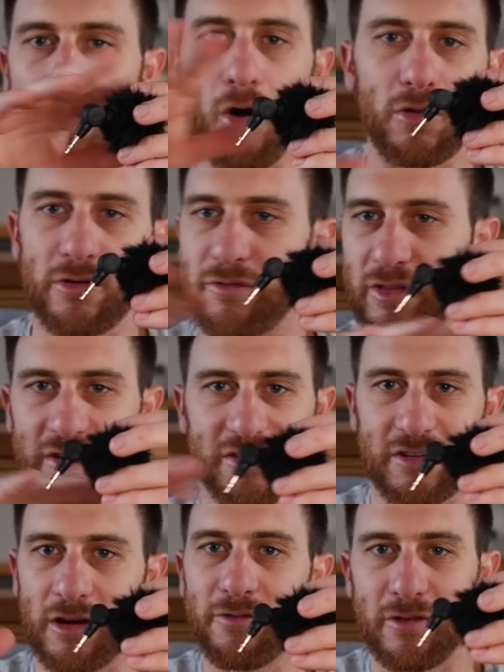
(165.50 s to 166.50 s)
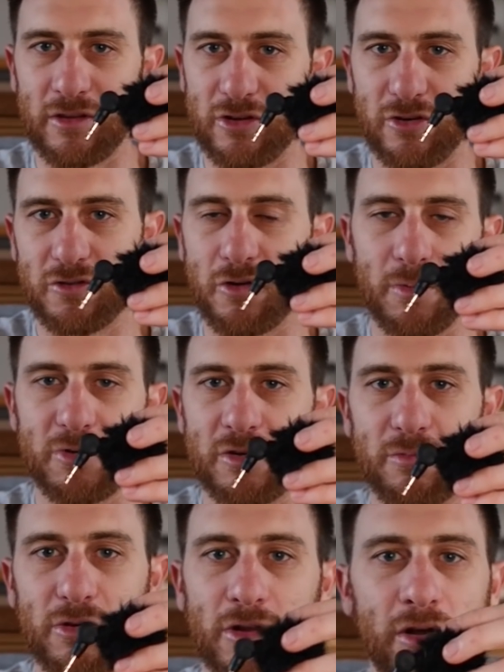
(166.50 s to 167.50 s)
all of this stuff in the
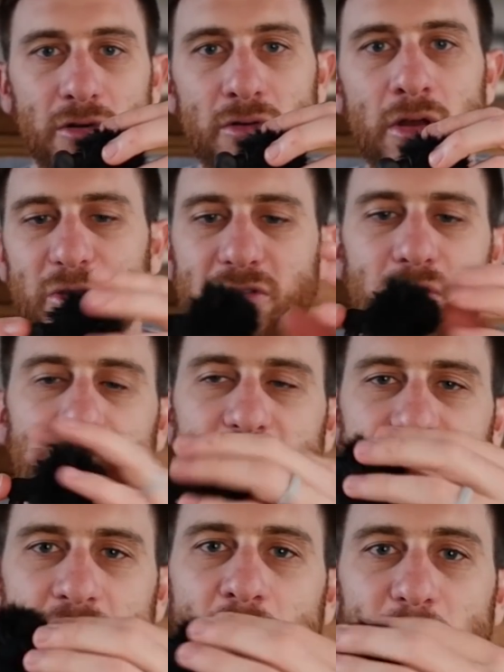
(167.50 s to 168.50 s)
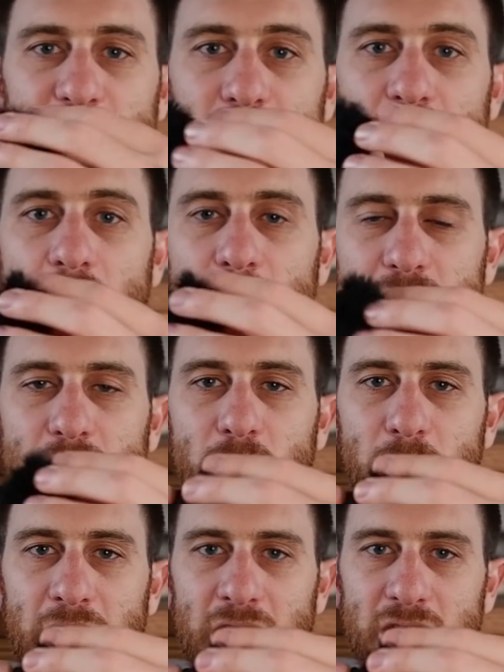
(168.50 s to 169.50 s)
description below. But so this helps a lot with the
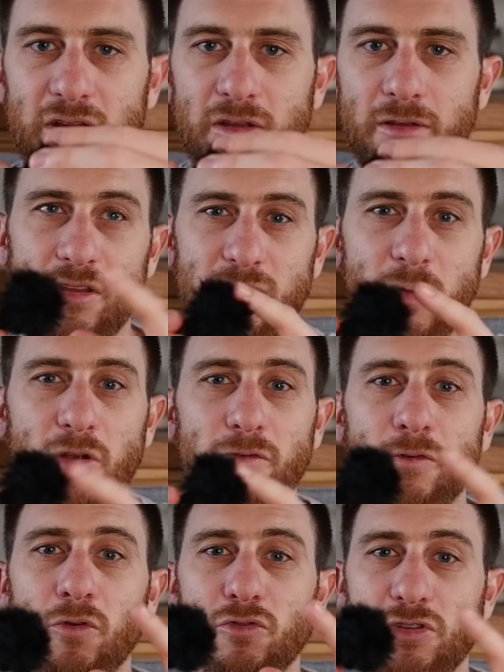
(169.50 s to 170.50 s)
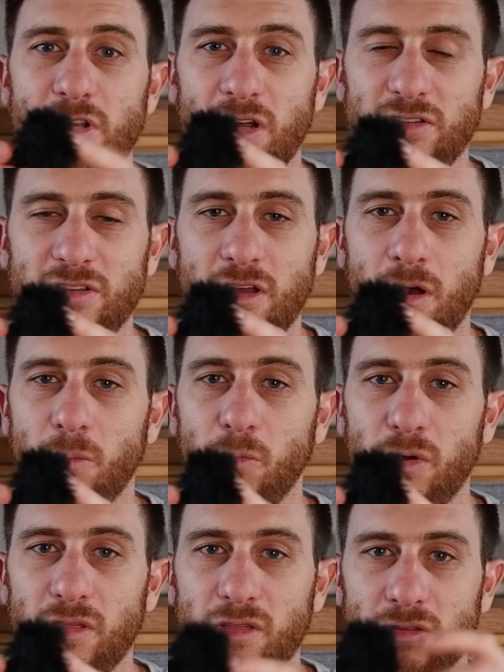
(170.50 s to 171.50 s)
wind. This microphone does come
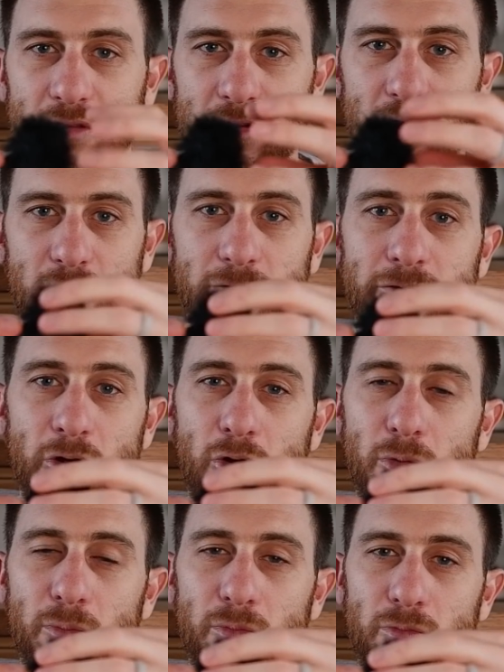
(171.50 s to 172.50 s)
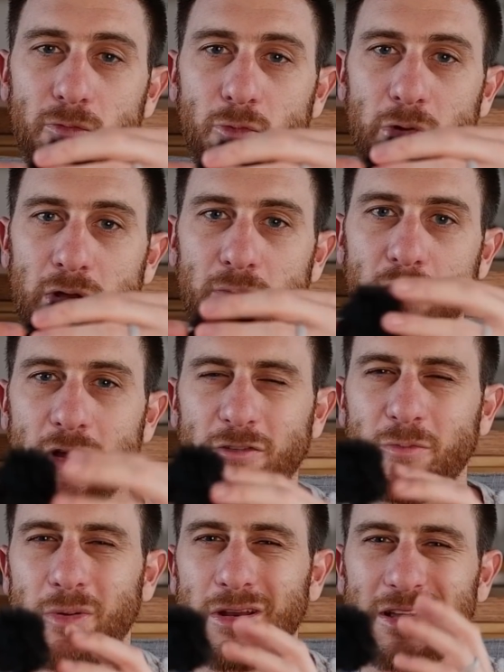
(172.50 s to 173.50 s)
with a little foam wind
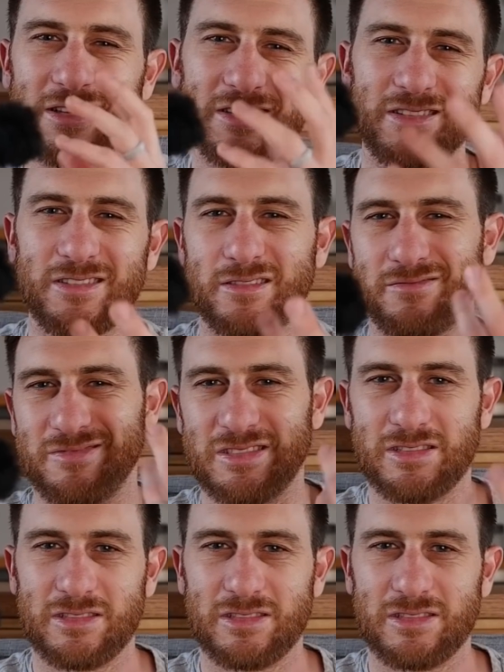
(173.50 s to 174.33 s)
muff, but it's